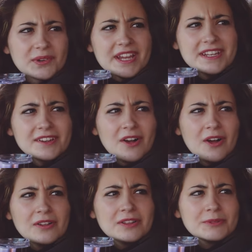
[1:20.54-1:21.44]
great and
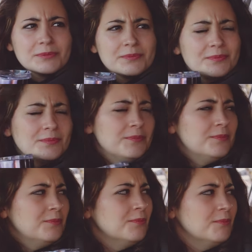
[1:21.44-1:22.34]
all,
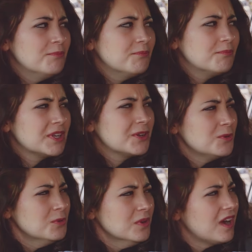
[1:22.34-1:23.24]
but who